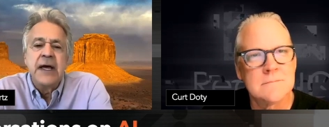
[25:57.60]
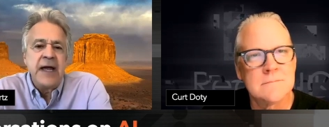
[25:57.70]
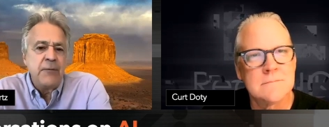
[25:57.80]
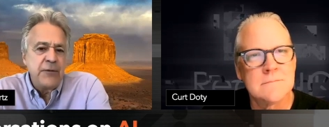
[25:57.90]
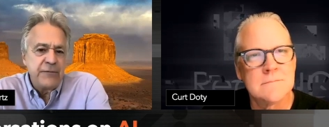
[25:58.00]

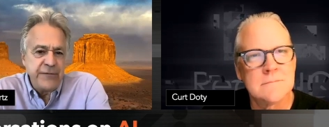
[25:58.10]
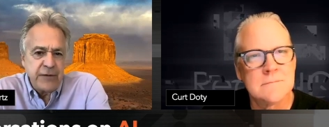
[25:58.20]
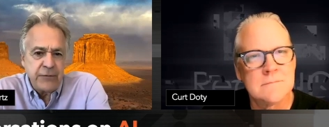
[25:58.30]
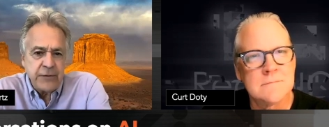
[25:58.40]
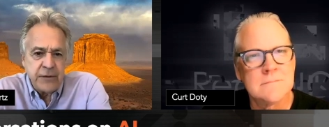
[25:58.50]
Speaker 1: Emerald
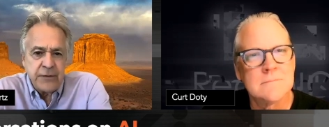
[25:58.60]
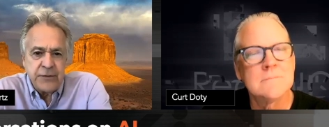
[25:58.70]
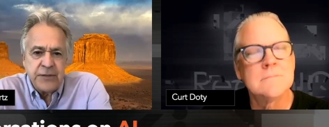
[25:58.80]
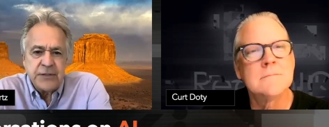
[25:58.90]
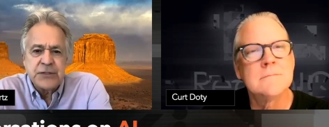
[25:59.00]
Ferrell, you know,
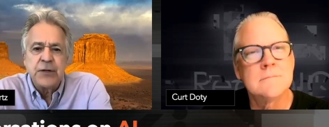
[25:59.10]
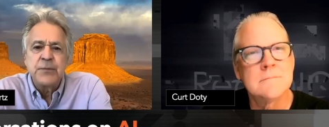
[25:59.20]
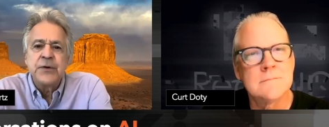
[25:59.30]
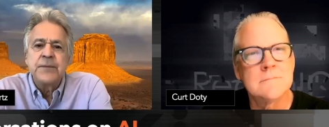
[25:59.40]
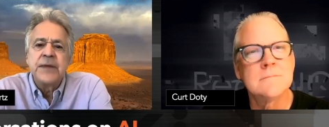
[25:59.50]
who did
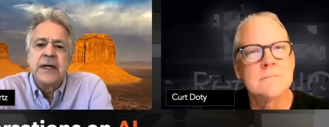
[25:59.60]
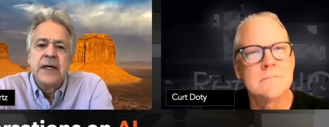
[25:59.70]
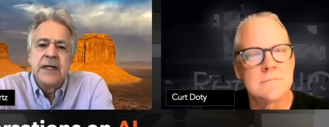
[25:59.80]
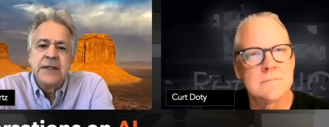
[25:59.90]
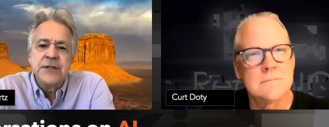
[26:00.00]
Saltburn,
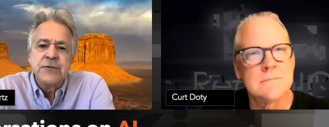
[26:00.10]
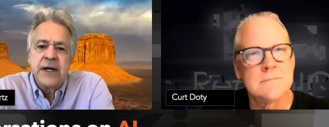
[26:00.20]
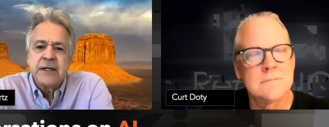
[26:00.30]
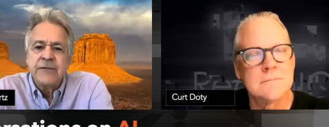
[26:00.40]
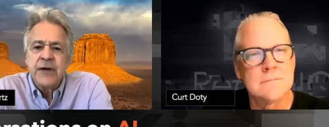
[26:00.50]
the
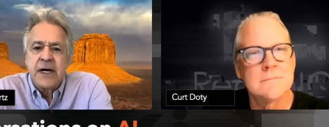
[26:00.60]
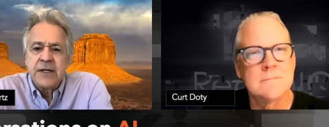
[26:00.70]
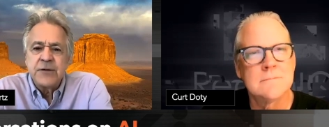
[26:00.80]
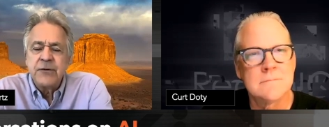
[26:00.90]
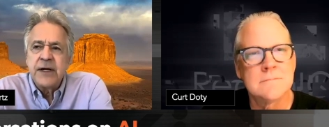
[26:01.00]
director, very
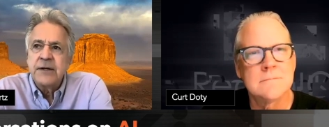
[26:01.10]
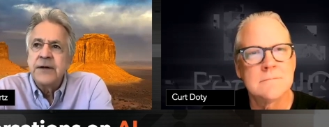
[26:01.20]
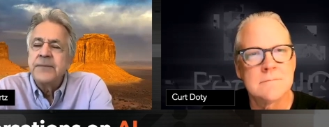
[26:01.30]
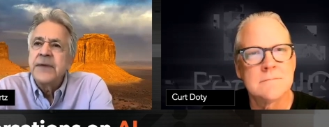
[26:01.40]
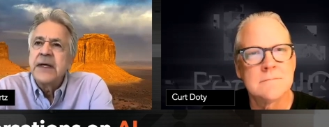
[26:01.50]
hot director.